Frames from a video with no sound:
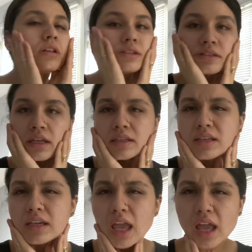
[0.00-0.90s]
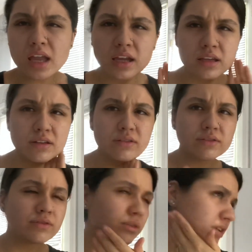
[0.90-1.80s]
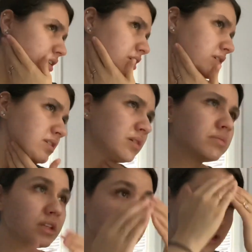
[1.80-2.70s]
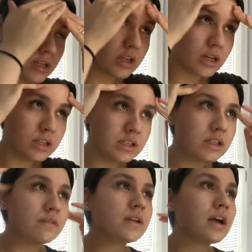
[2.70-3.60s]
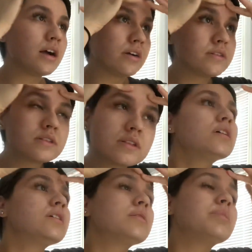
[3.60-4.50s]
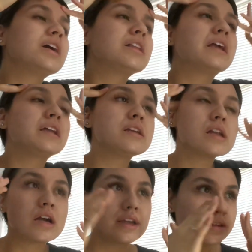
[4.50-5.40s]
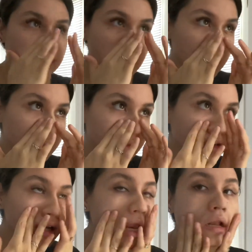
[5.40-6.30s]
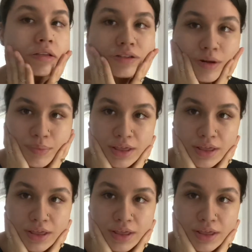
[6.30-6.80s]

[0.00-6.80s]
it's like 8:40 something, and I need to leave the house by like 9:10. I need to stop by